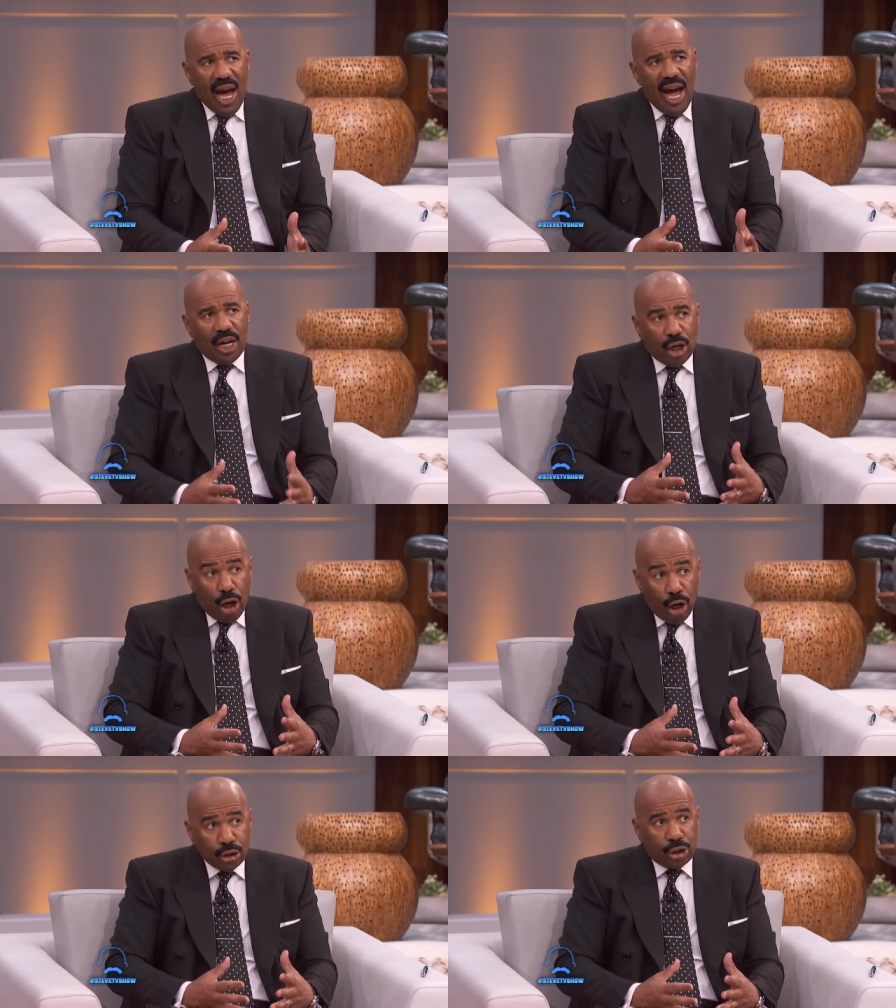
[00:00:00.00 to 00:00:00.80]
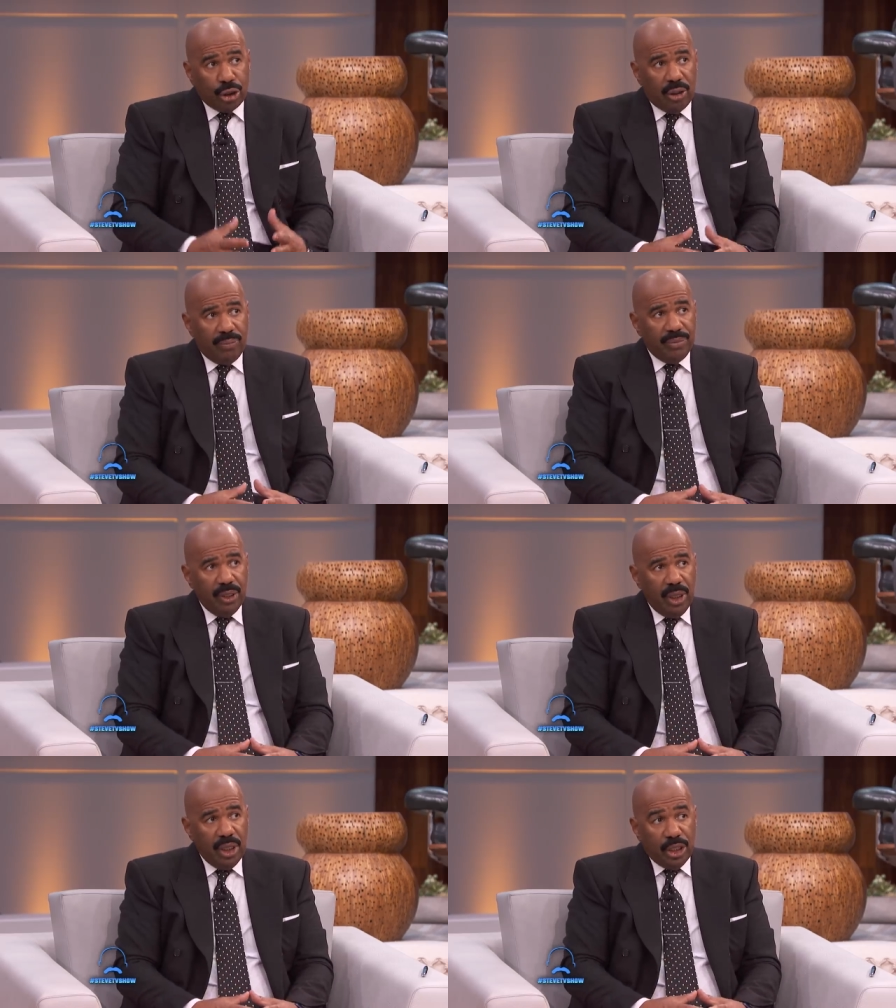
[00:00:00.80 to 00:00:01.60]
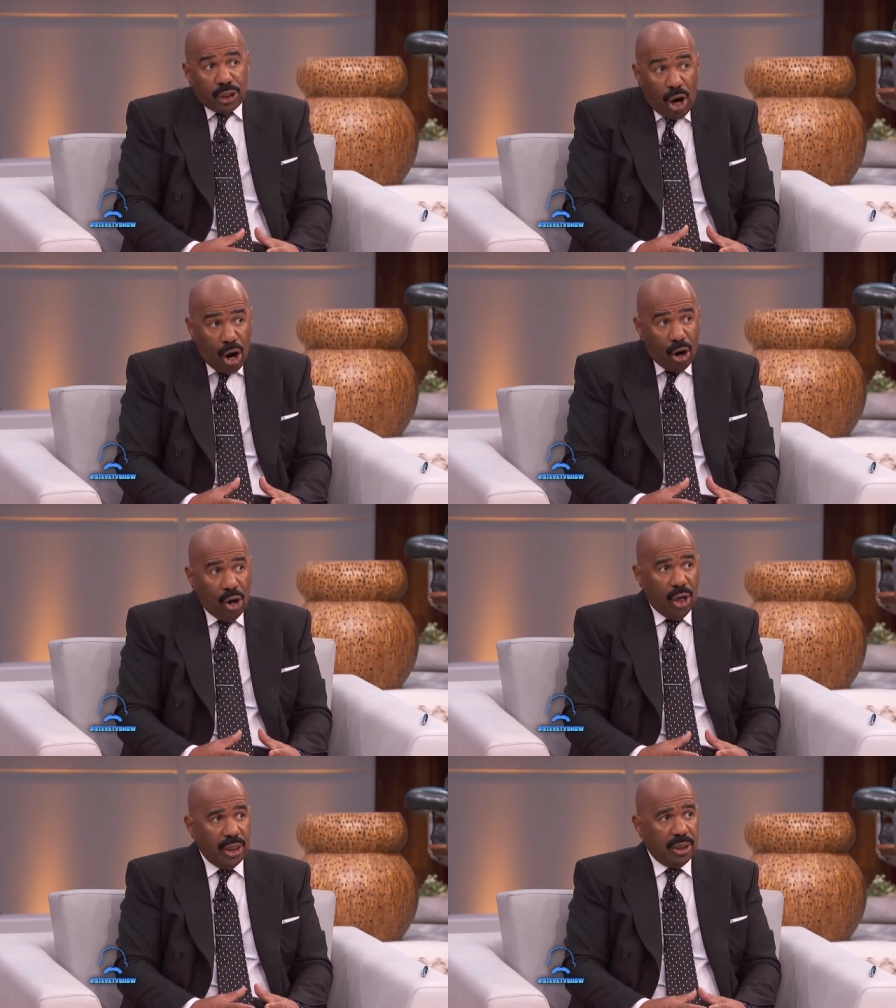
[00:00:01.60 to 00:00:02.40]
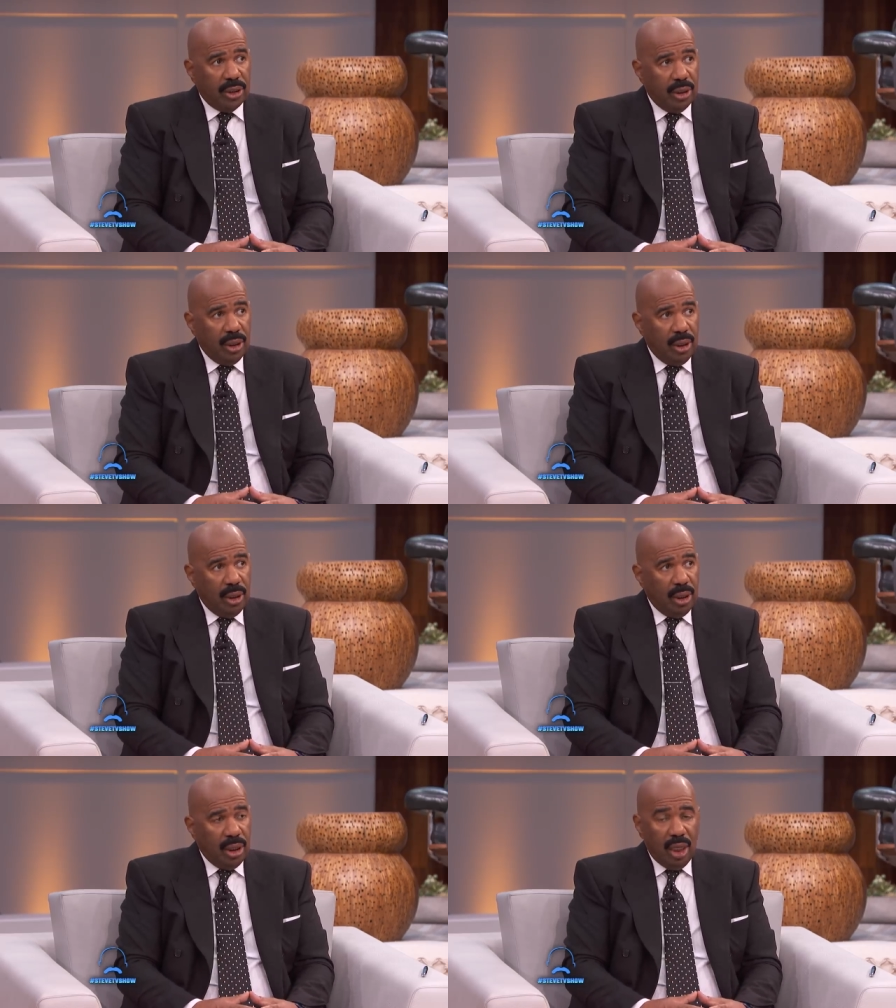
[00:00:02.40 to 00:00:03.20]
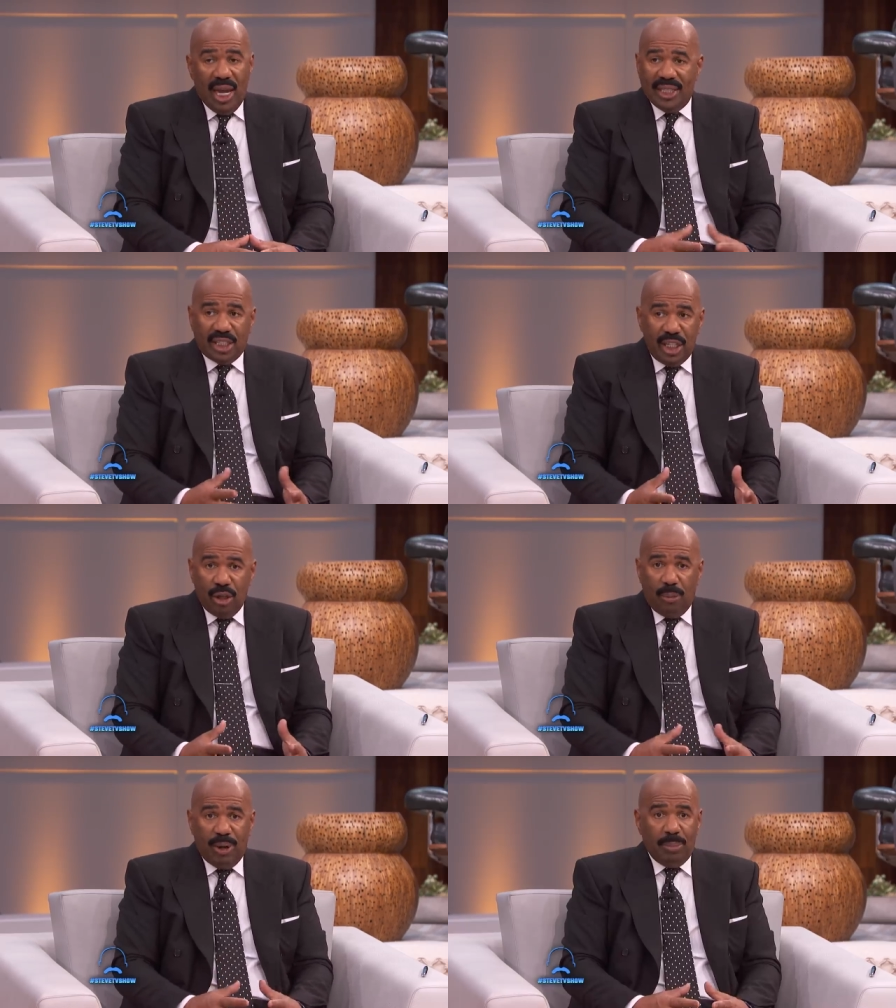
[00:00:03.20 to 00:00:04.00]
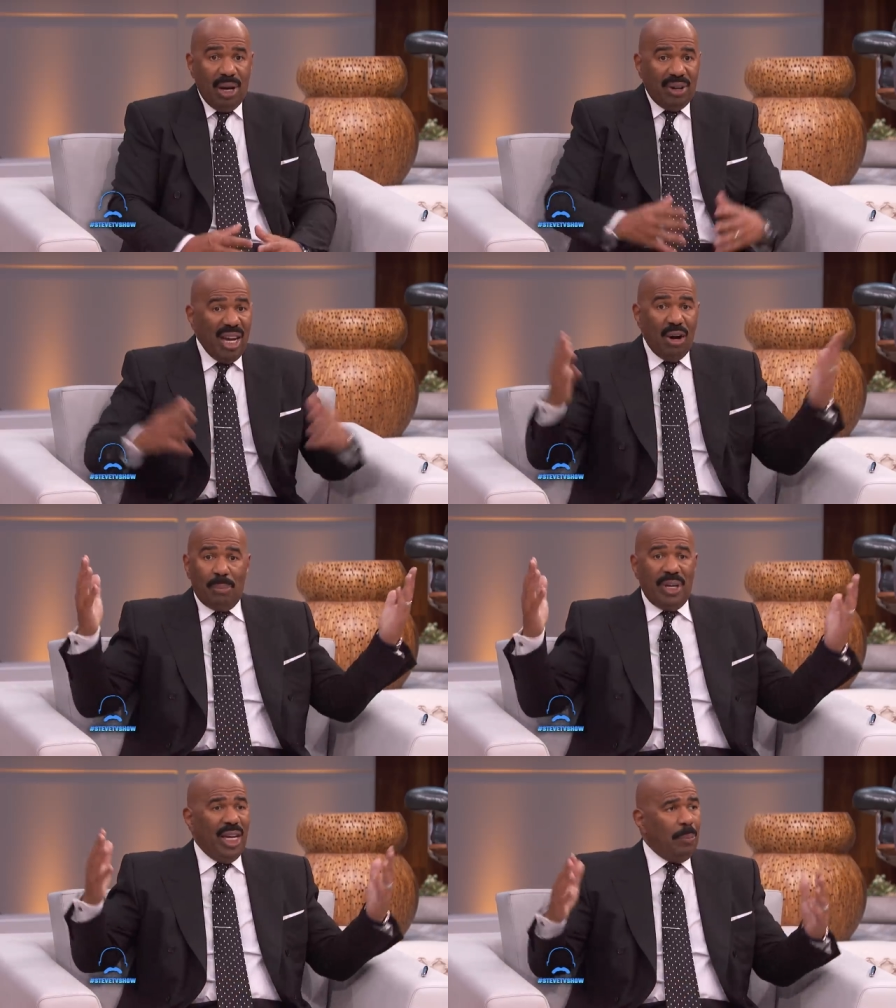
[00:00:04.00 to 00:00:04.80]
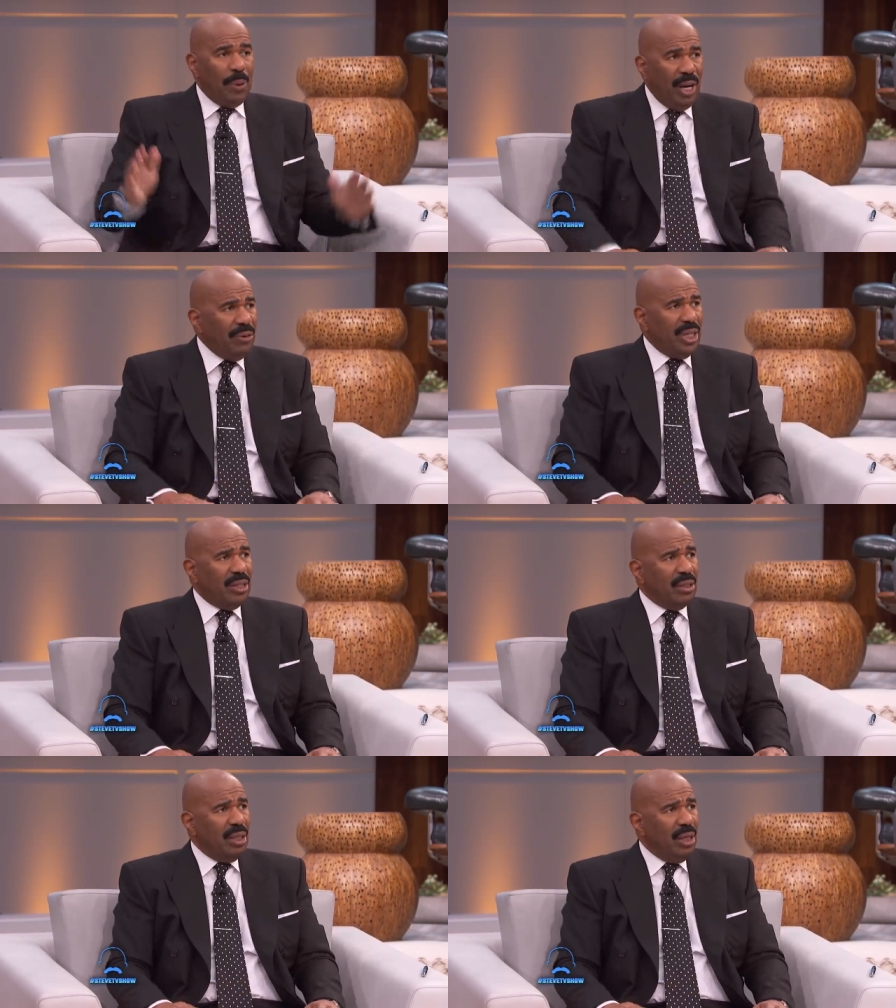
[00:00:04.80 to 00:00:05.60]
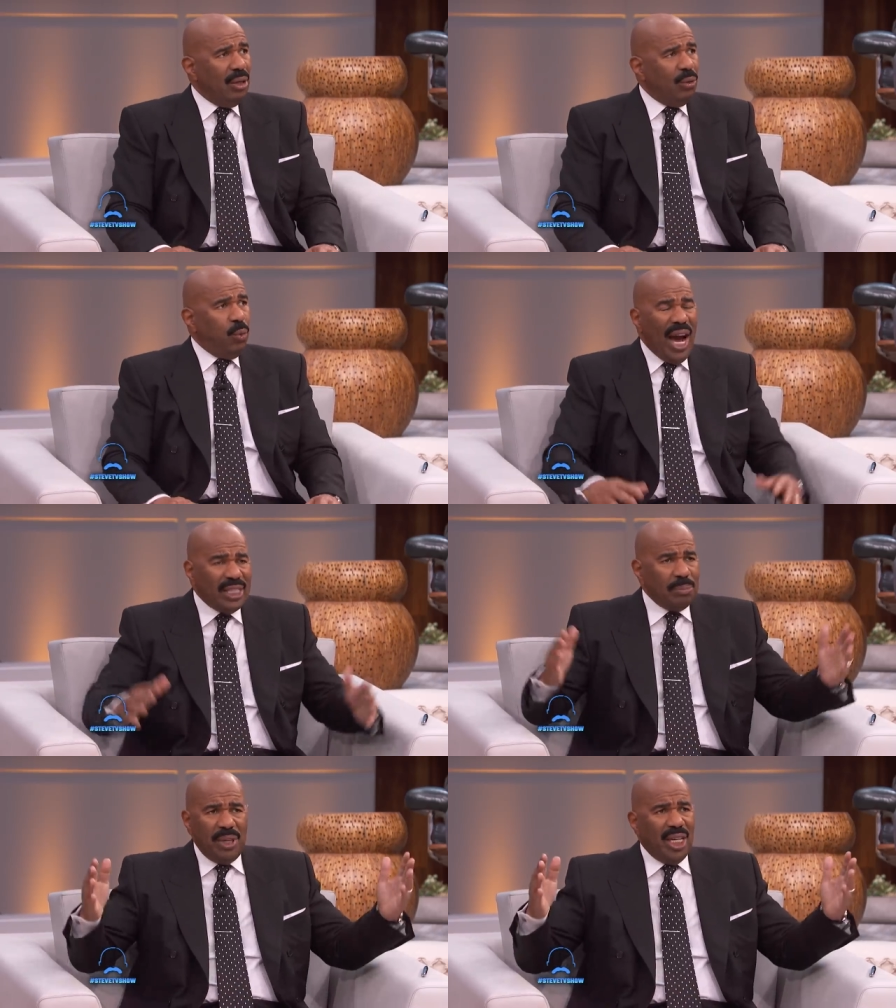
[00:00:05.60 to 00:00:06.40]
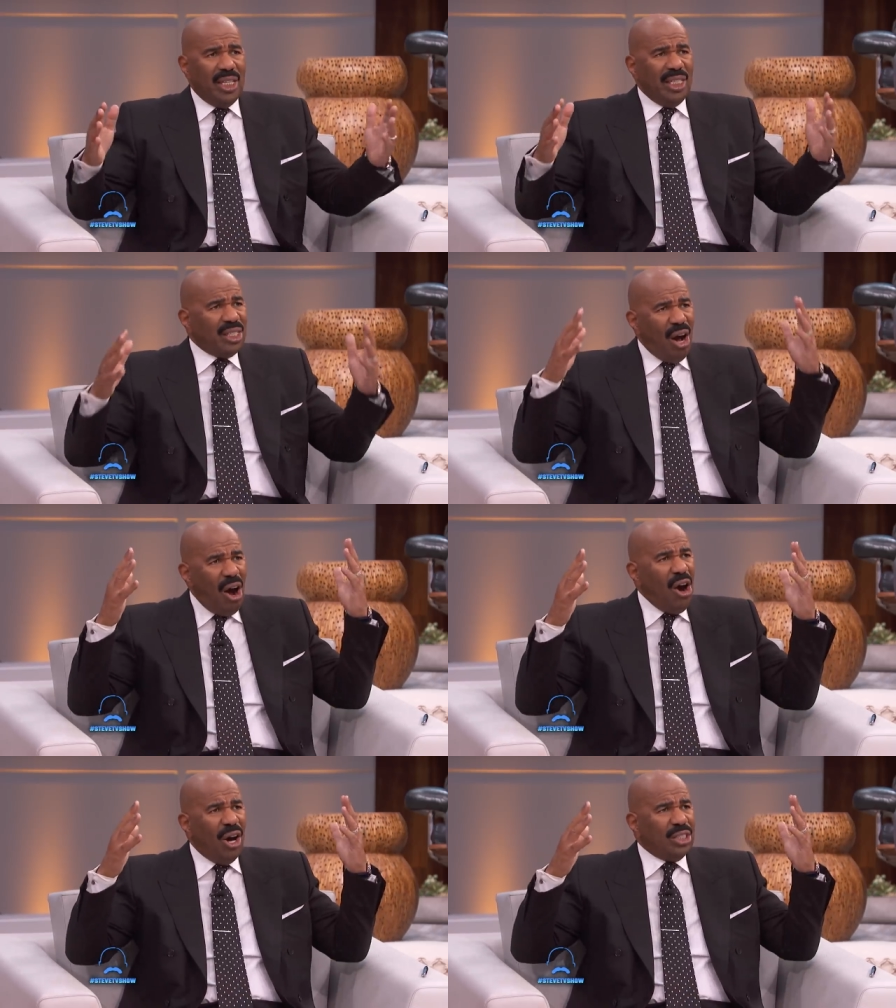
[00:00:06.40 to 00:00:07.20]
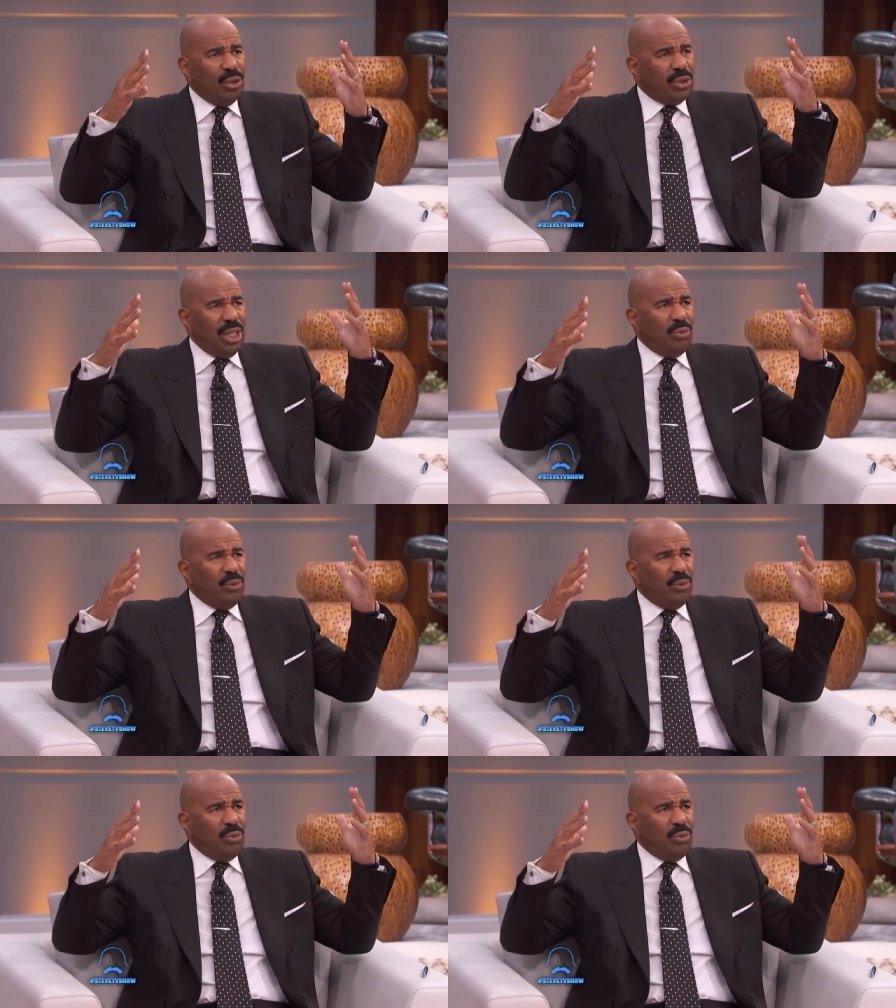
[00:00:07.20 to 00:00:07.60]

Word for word: our culture is hard. Latino men, hell, men, period. White men, it's hard. You get